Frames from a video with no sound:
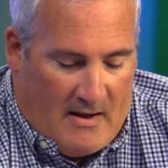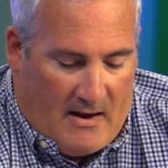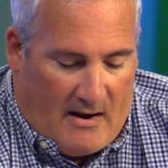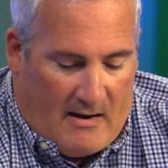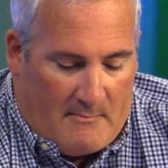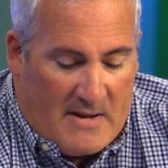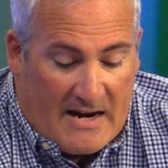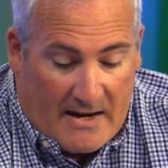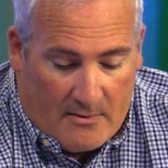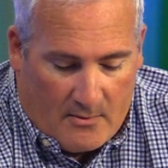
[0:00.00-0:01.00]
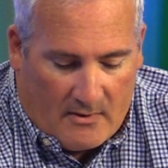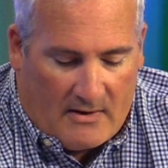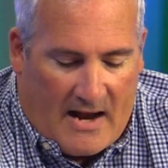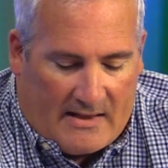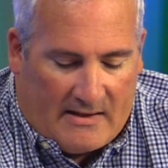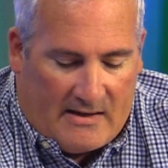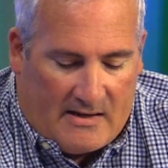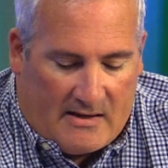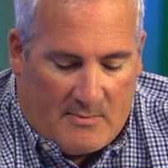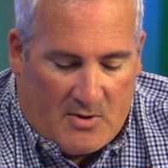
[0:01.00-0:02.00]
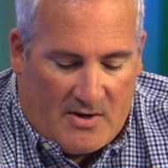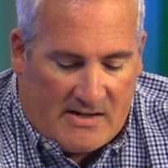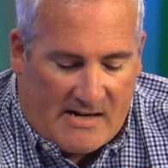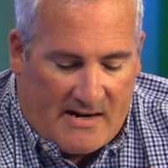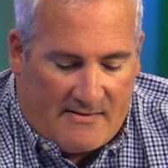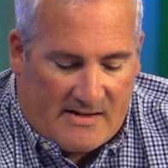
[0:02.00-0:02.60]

uh, meeting at the community center at